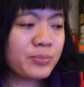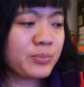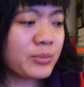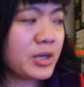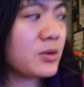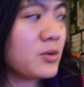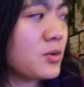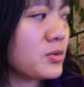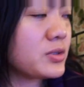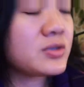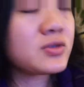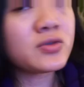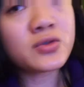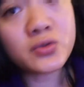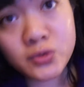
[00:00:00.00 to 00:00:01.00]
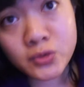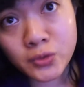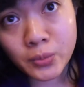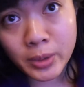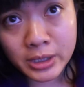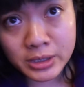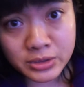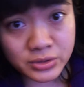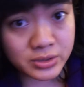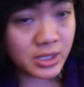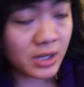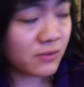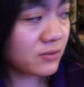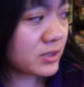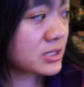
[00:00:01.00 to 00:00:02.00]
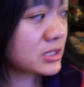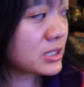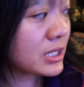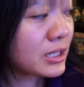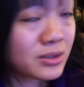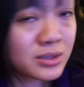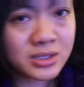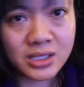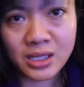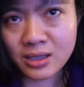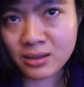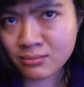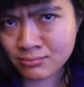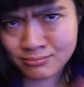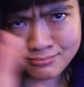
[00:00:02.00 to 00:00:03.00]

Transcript: My goal is to do two pages every single day.